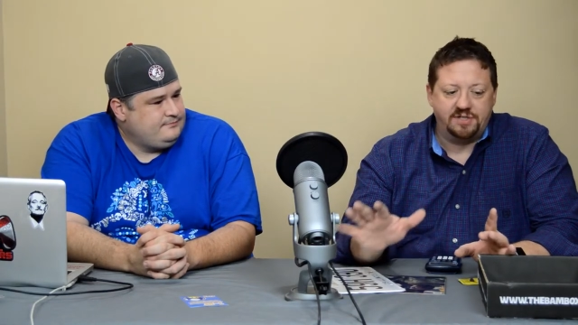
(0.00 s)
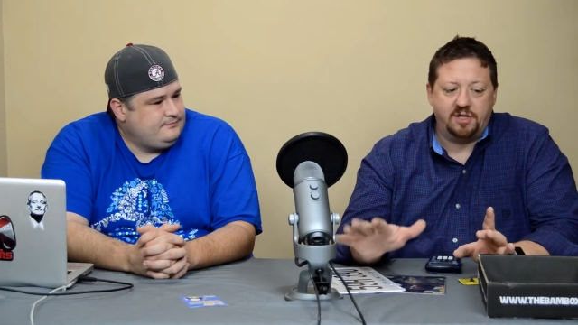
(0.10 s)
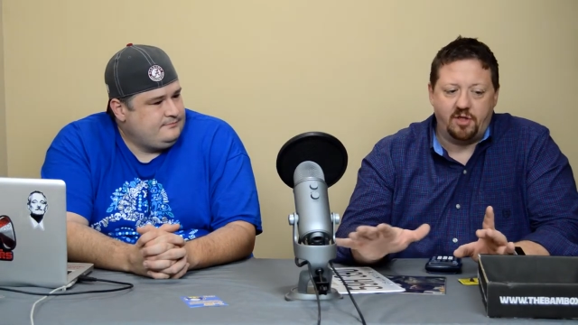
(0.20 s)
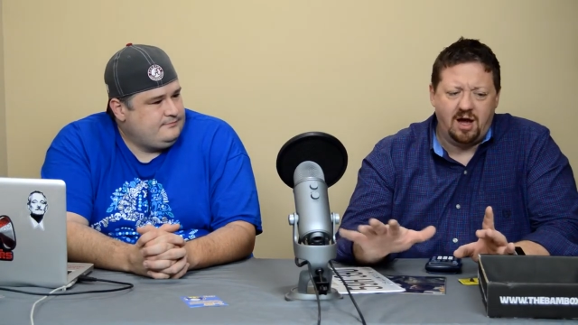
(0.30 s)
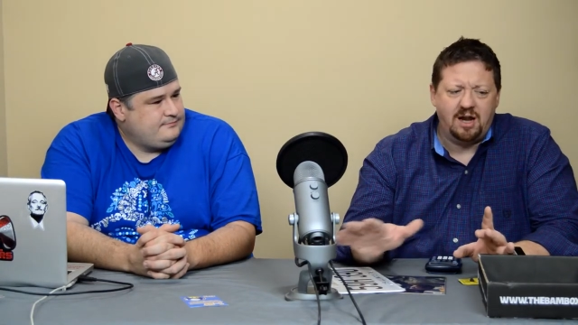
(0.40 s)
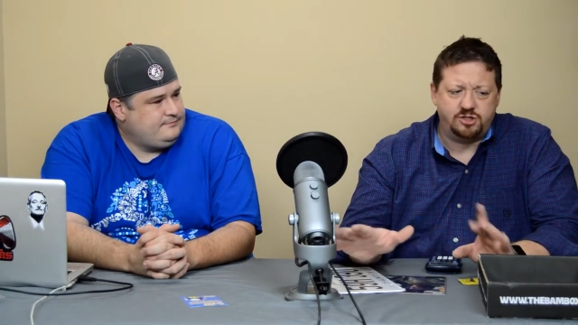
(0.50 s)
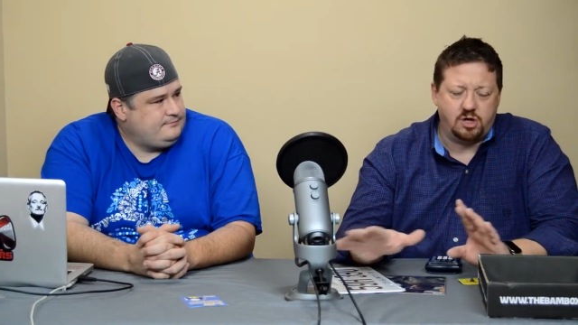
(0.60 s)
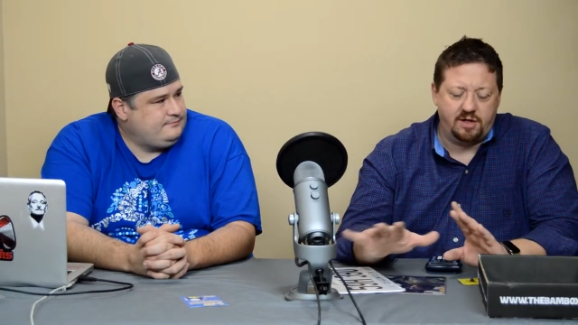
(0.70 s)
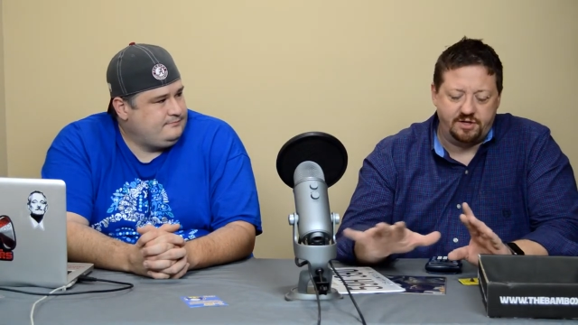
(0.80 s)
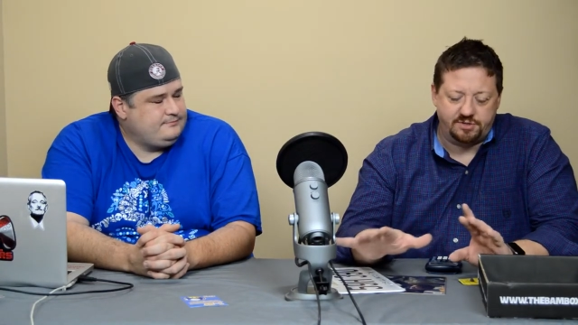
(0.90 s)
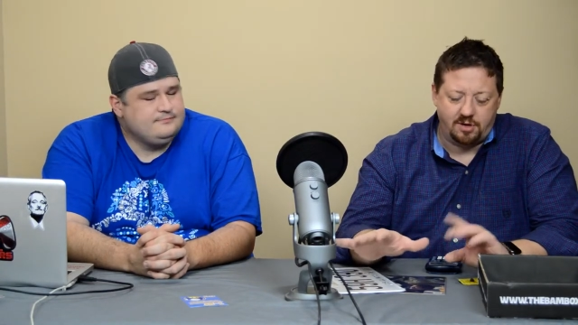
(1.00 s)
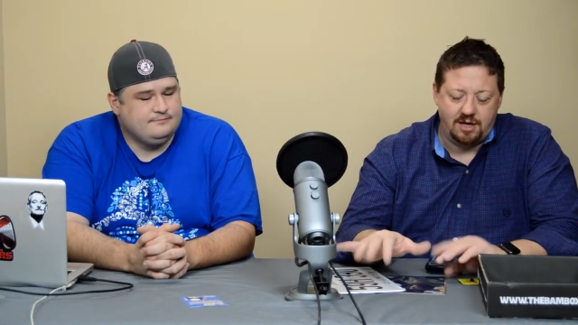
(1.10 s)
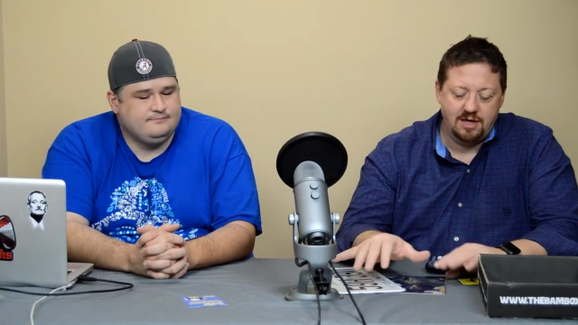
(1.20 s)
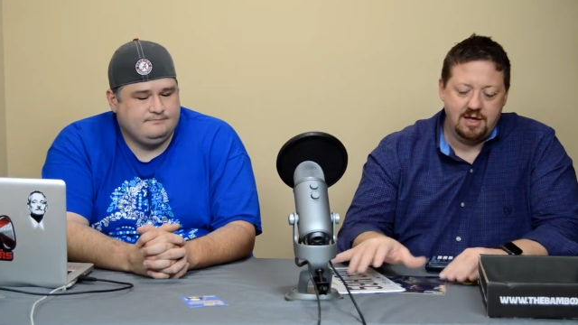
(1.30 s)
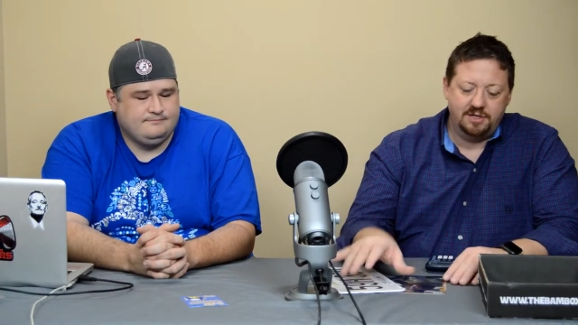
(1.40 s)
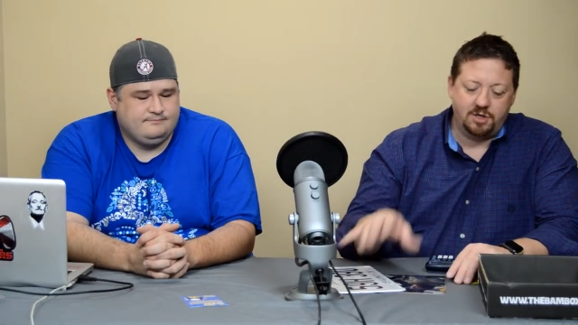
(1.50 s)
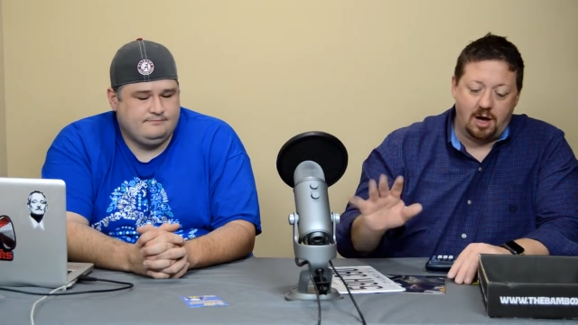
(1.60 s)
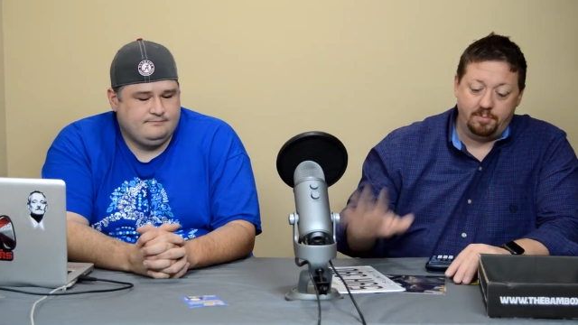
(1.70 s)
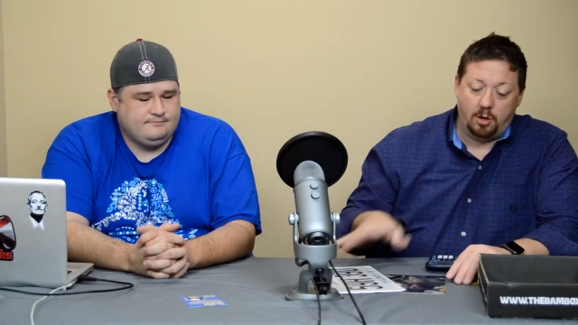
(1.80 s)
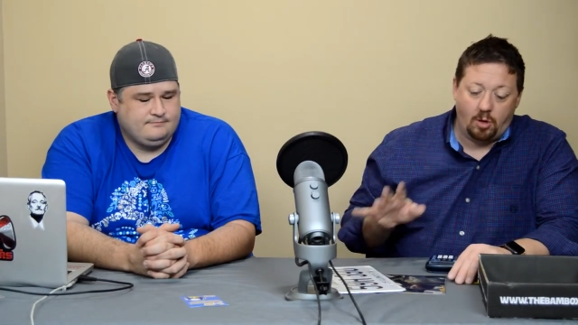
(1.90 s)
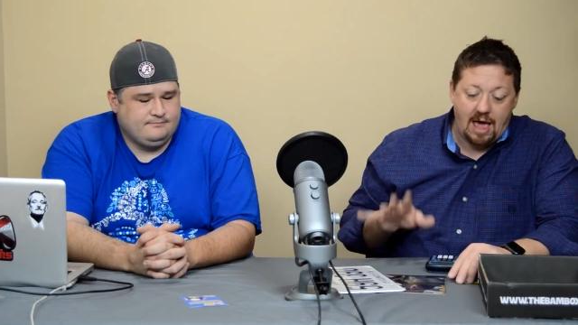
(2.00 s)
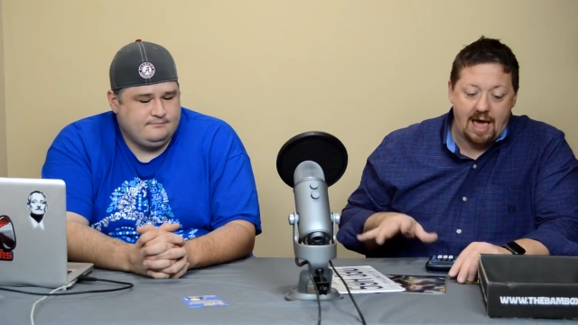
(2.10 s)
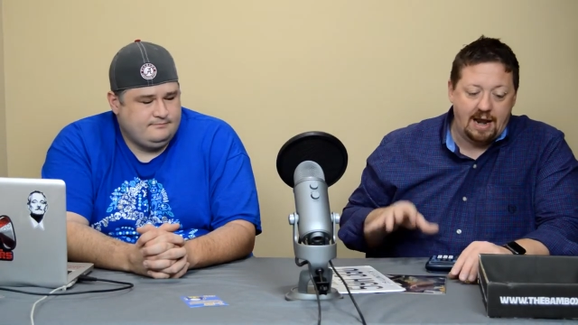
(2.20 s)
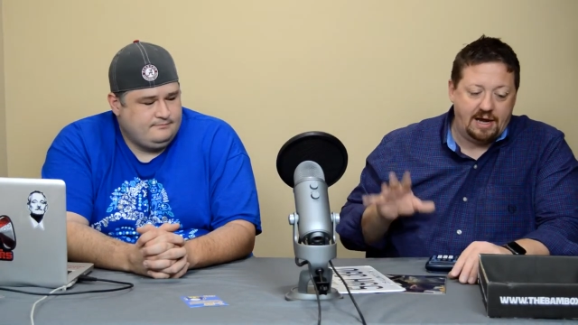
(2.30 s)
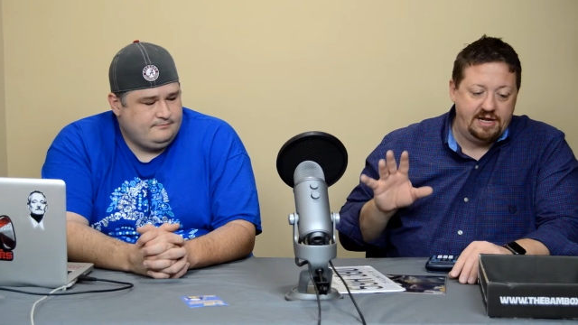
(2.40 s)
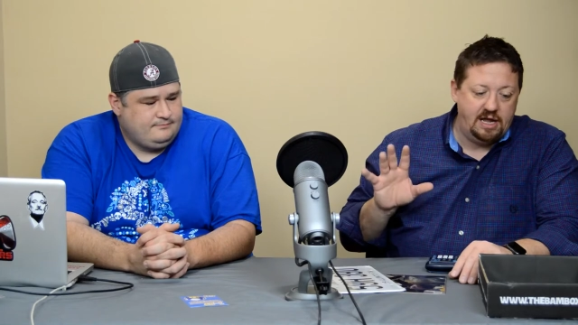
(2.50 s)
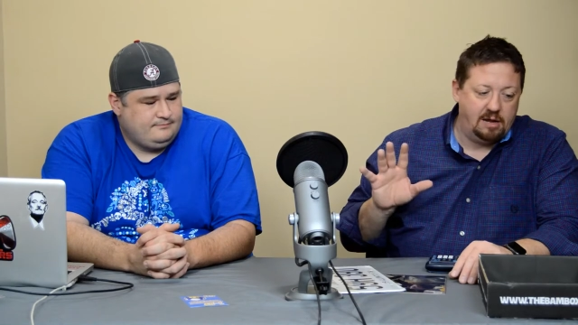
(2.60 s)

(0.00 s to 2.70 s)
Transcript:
Speaker 1: I thought I gotta try this, right? Mm-hmm. So I'm glad I did.